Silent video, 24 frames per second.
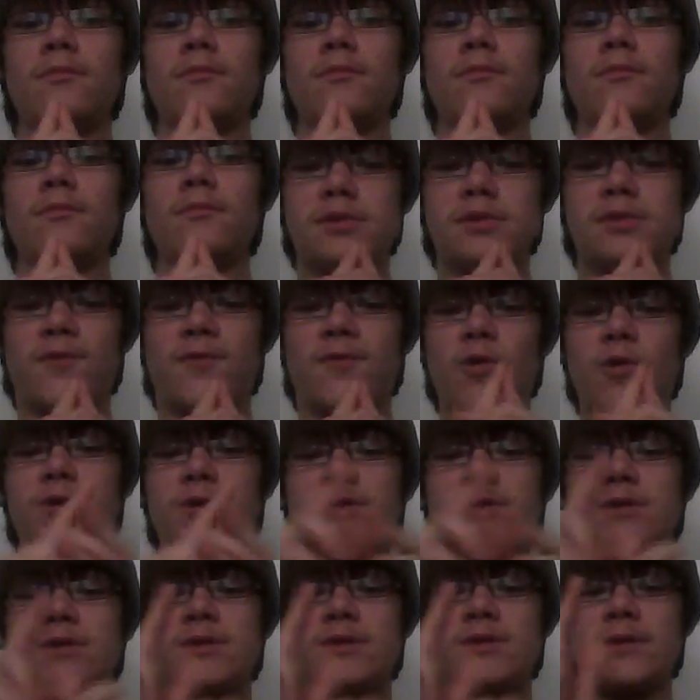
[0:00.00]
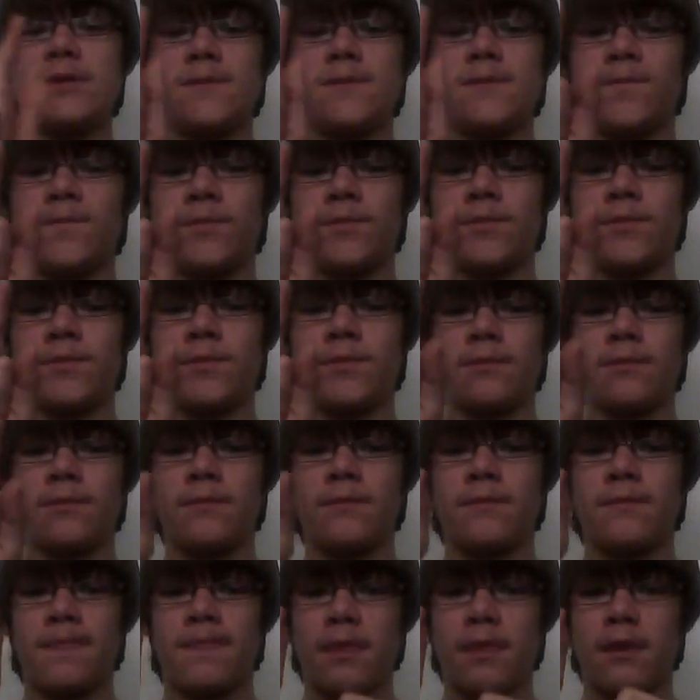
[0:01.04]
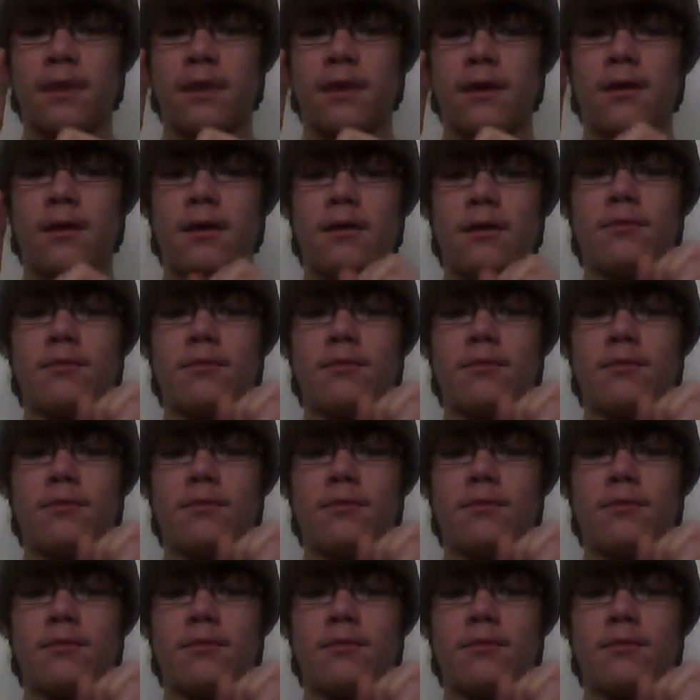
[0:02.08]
is first, when you